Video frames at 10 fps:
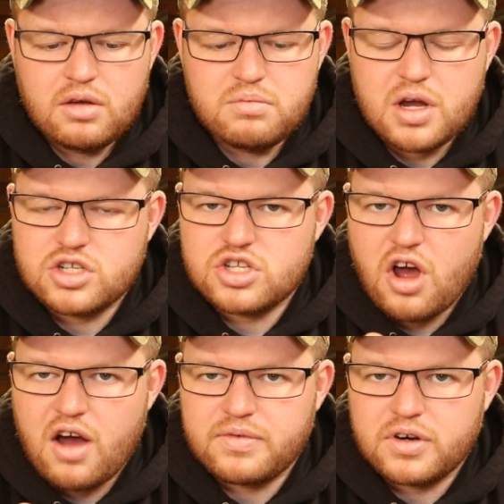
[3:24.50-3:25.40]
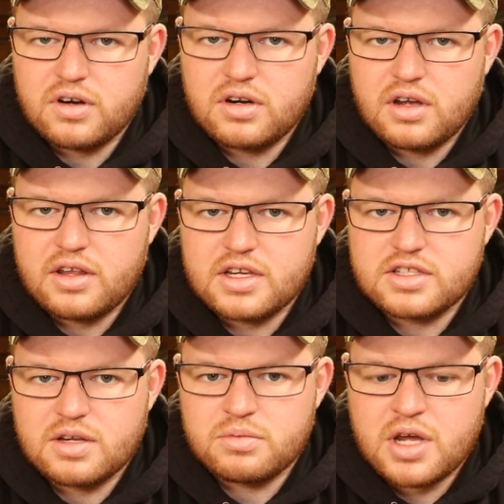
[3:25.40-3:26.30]
much softer. I think
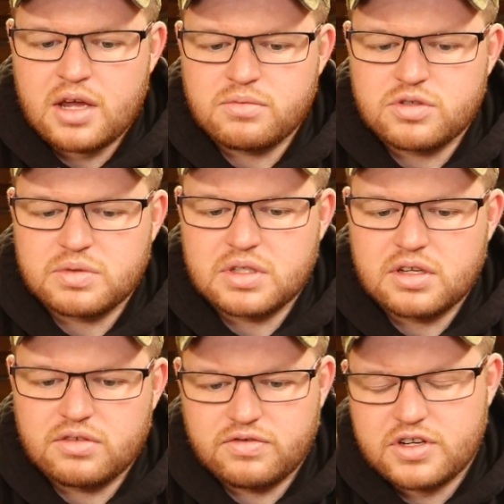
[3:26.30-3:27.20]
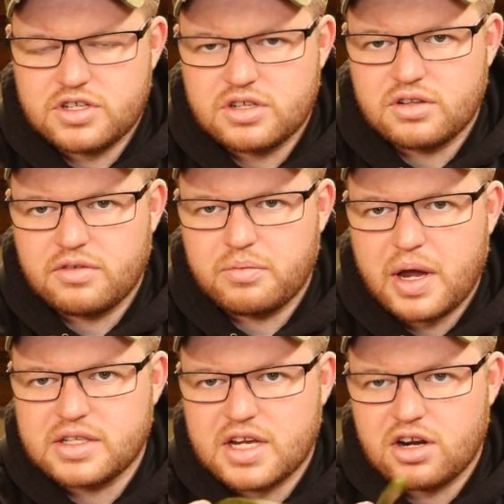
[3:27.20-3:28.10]
sometimes when the fish and the
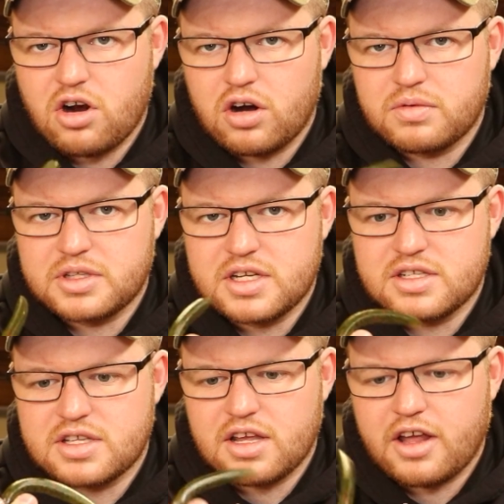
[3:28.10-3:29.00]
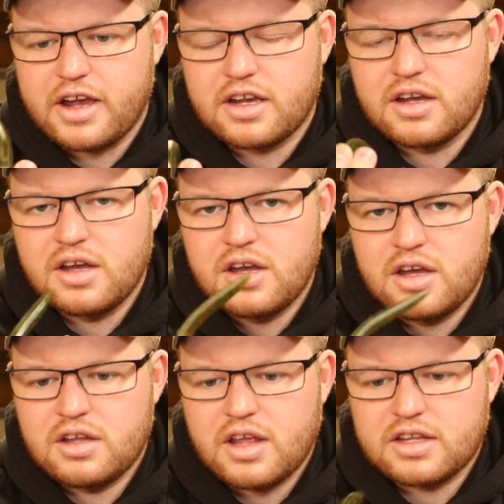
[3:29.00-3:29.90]
bite's kind of hard with these, they like
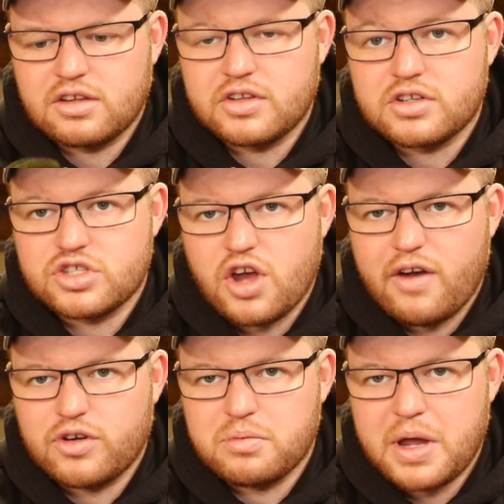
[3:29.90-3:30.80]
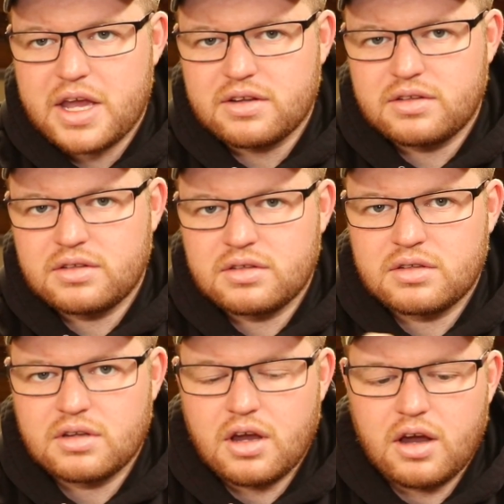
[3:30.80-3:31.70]
the little softer bait
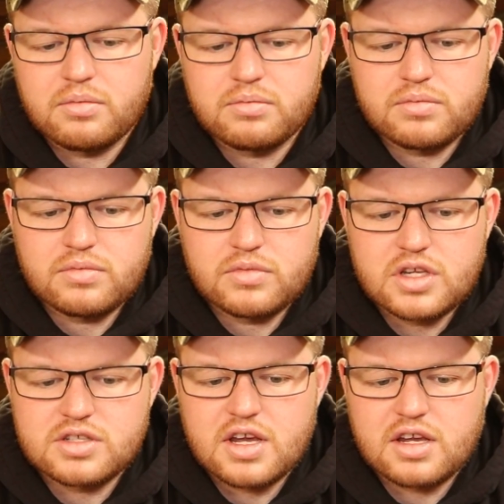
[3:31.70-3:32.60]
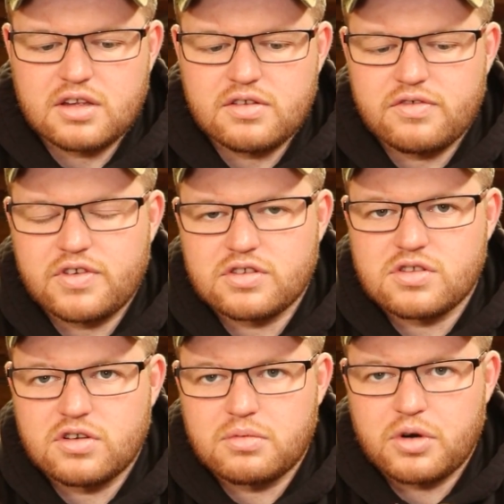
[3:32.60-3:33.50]
because it feels a
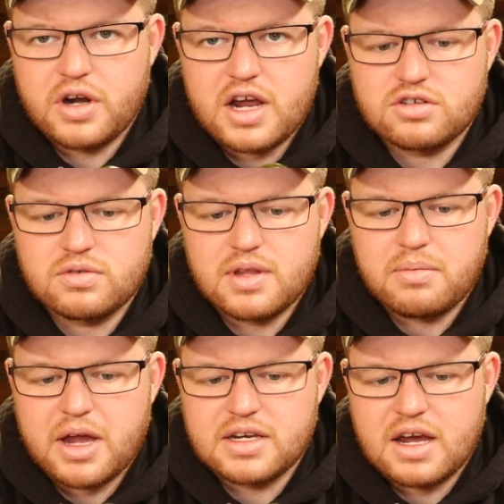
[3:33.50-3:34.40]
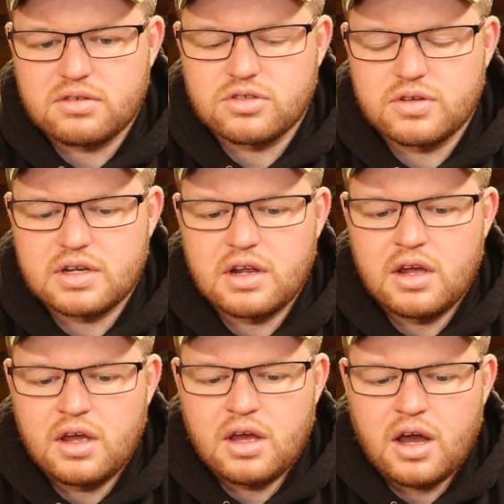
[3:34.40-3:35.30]
little more natural and they bite down to it.
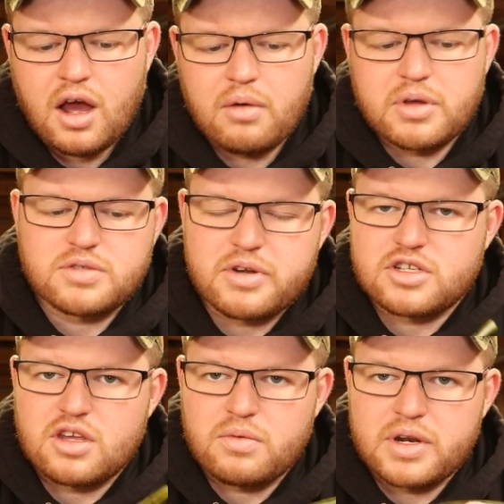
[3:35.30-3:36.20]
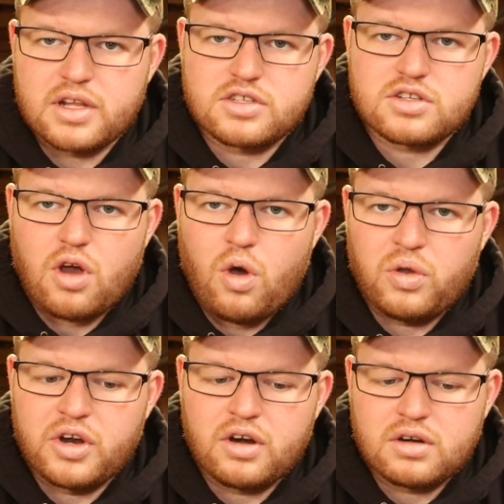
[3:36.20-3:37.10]
Especially when it's
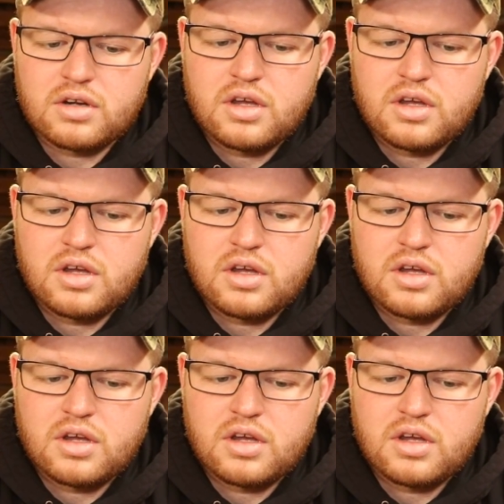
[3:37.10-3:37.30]
colder,